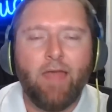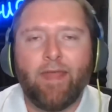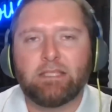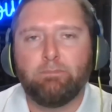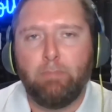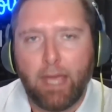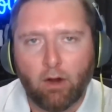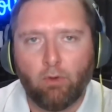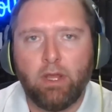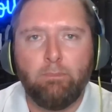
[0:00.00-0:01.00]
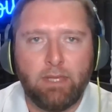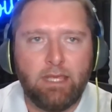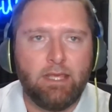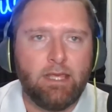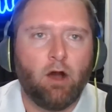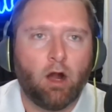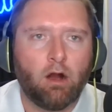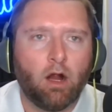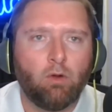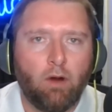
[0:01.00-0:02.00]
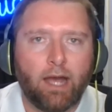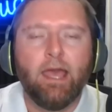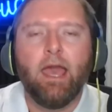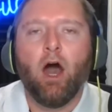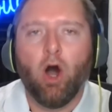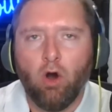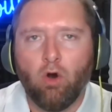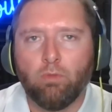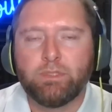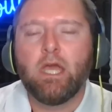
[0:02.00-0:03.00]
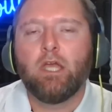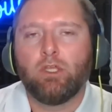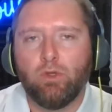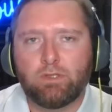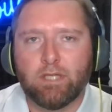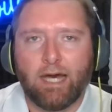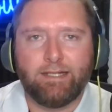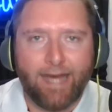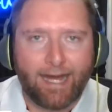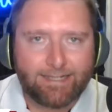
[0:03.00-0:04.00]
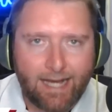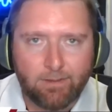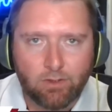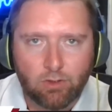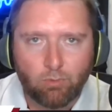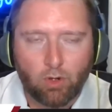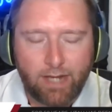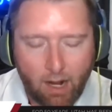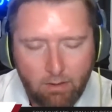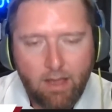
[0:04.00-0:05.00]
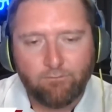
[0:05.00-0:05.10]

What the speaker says: That's Perry, P-E-R-R-Y, homesutah.com to learn more now.